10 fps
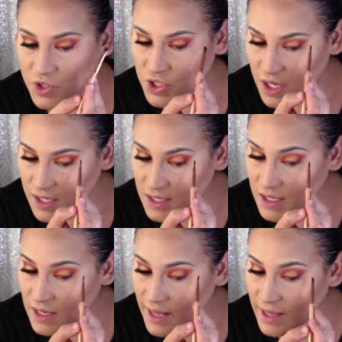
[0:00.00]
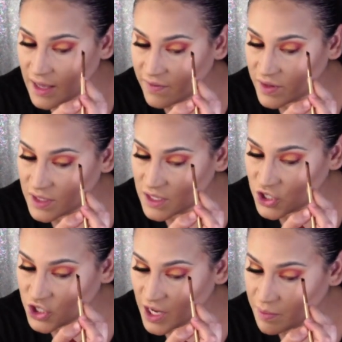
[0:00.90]
just to like give us the
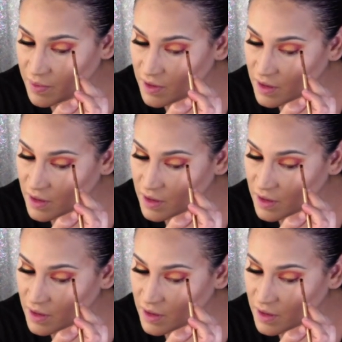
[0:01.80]
shape